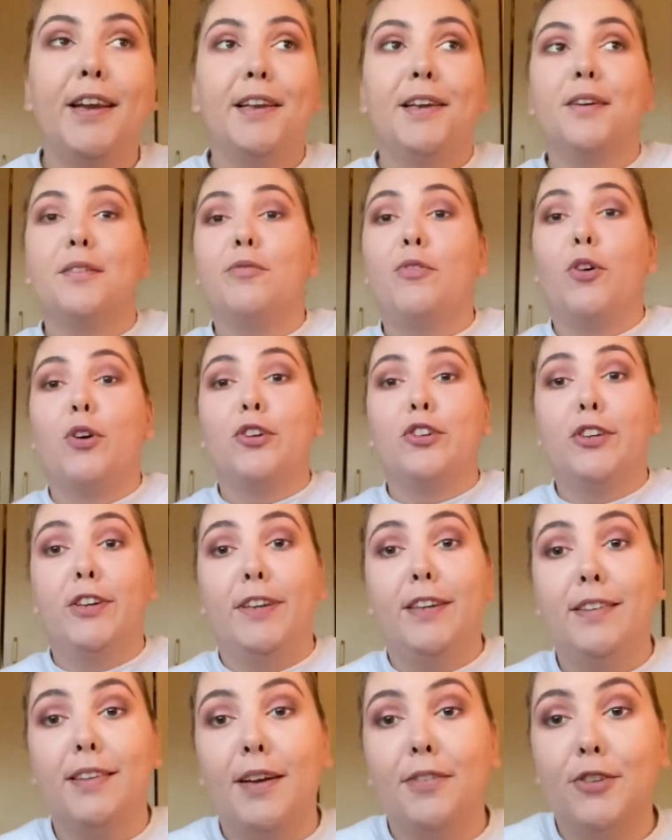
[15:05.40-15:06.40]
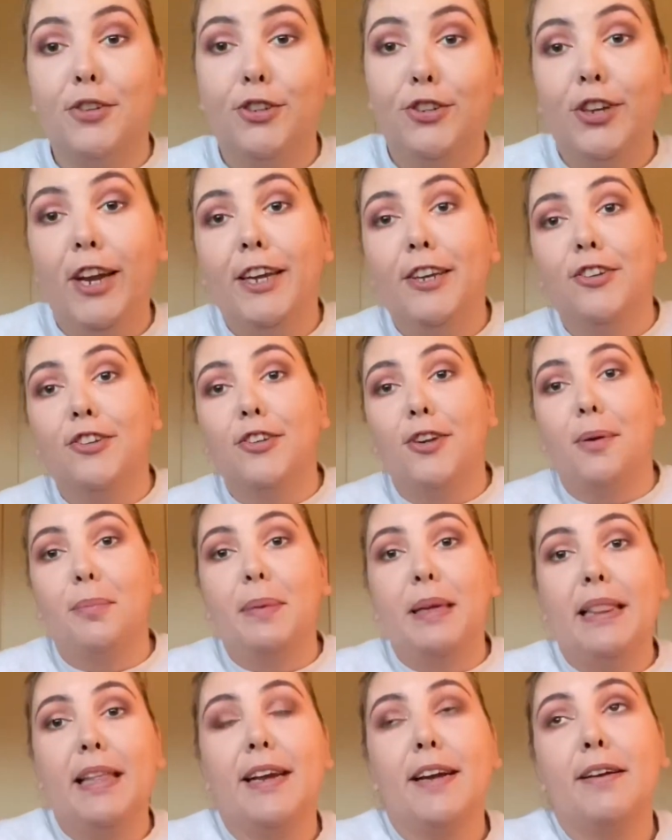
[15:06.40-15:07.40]
unfortunately is after changing on
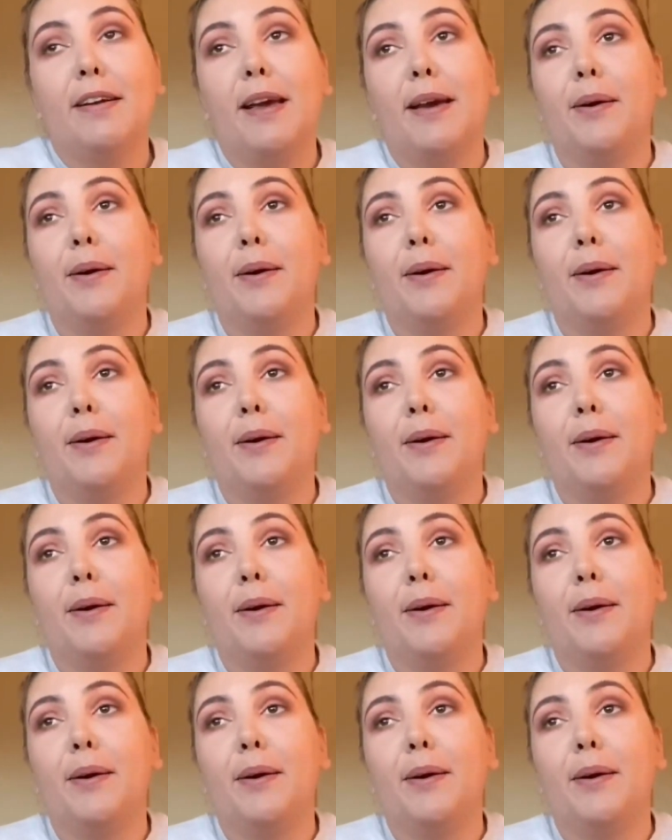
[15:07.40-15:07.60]
me there now.